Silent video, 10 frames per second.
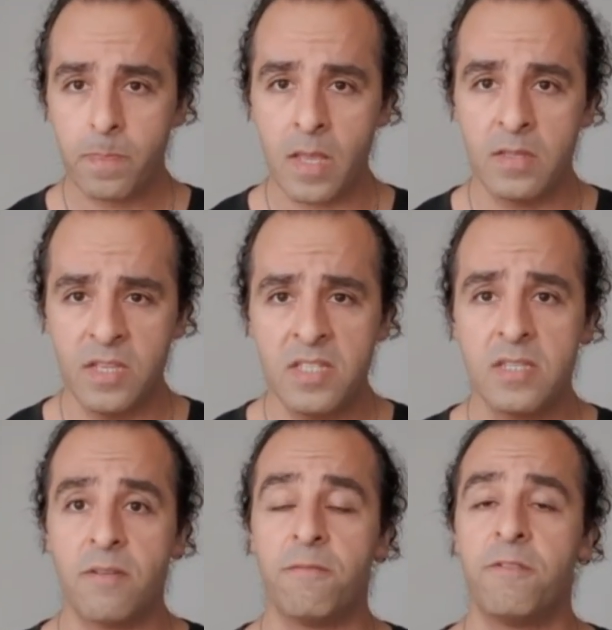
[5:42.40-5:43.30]
this
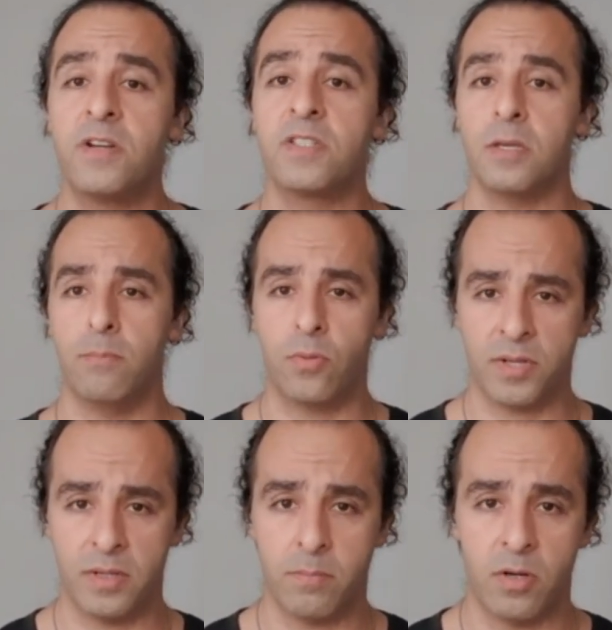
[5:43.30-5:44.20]
is the first
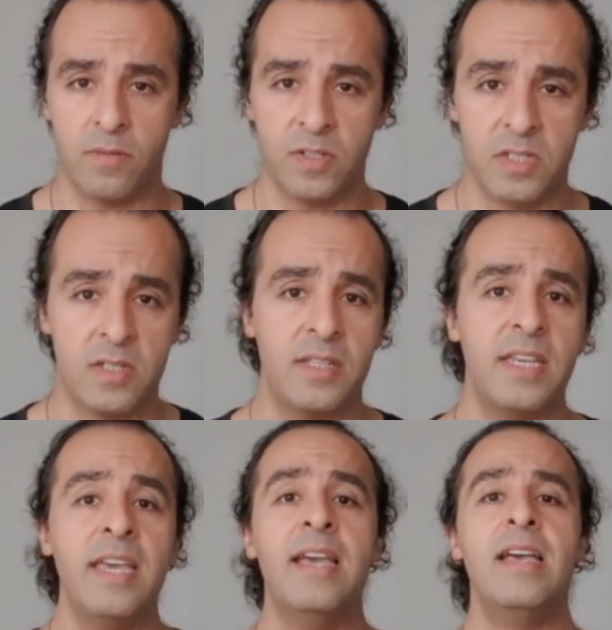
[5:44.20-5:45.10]
important part of this
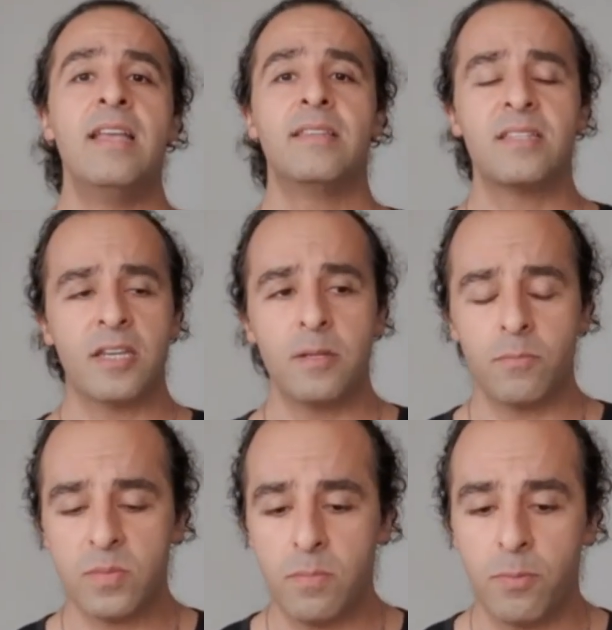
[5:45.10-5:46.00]
study. The
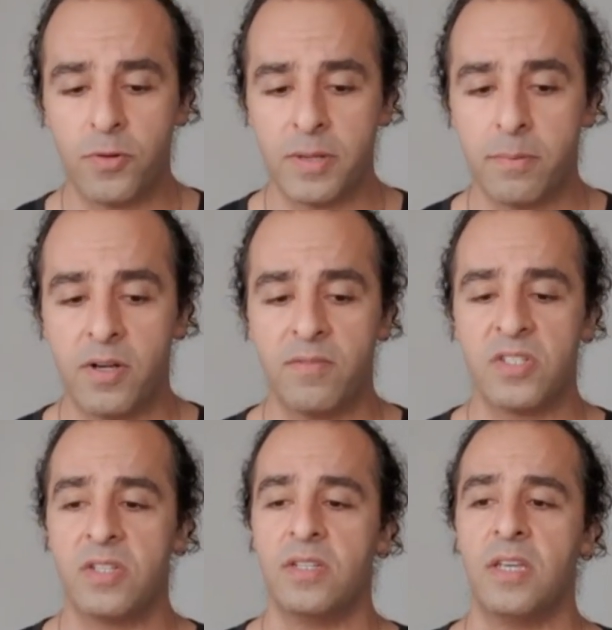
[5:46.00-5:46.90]
second important part of the
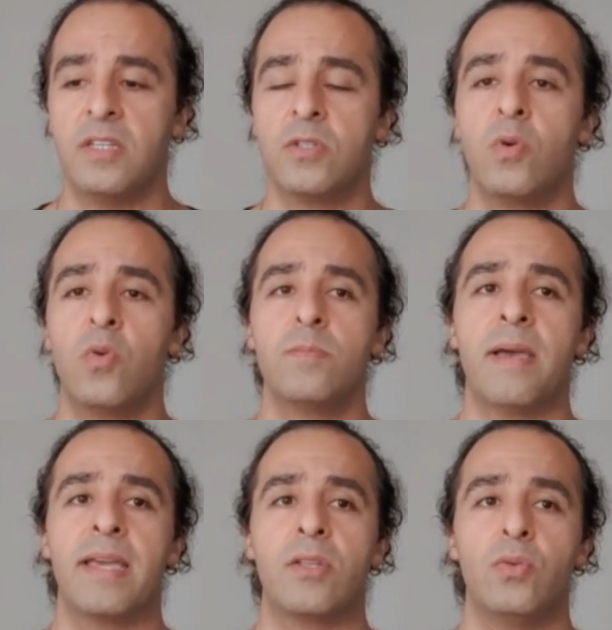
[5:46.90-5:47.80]
study goes
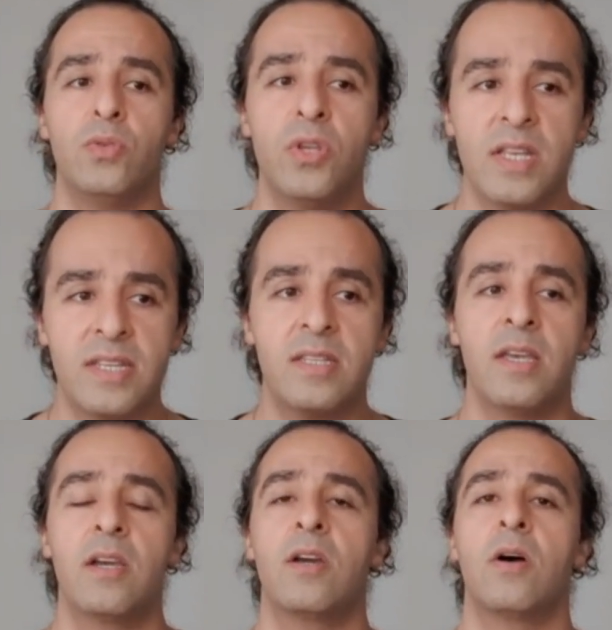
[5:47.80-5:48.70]
back to, does it
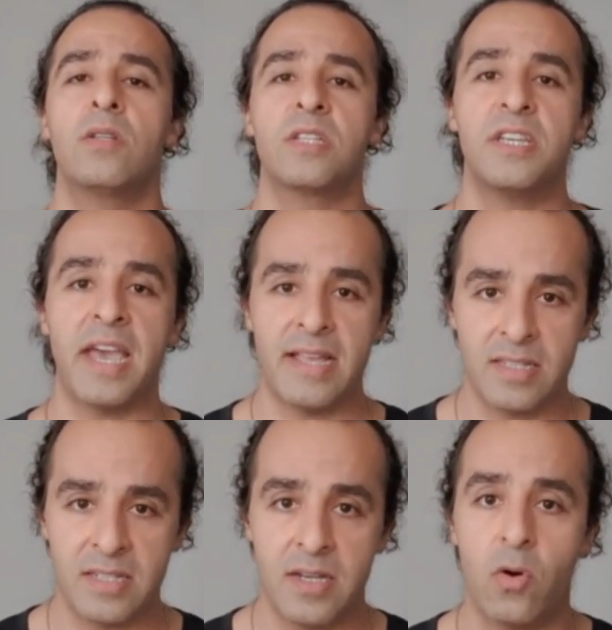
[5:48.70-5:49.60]
cause
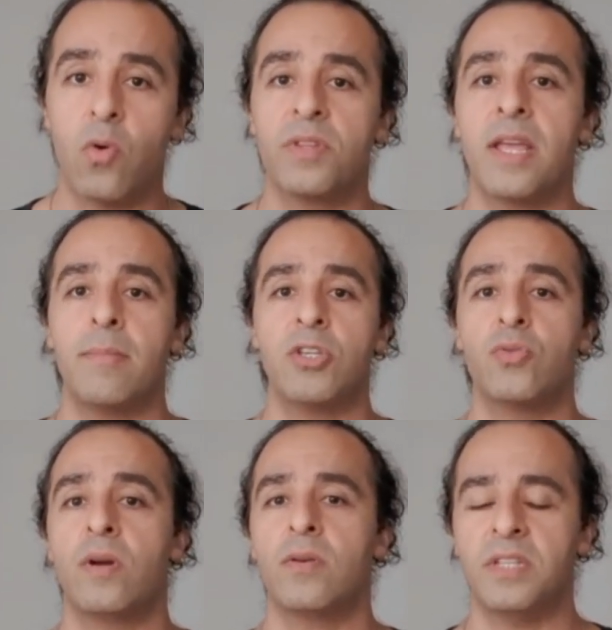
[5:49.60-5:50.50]
cancer or damage
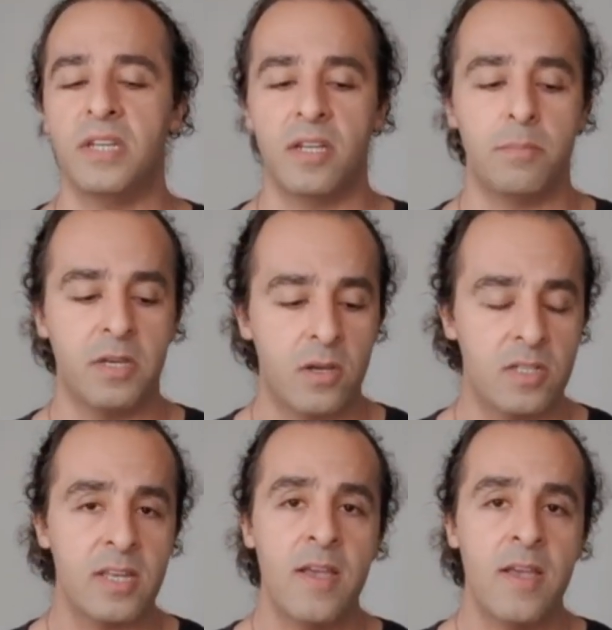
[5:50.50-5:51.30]
to our DNA? Because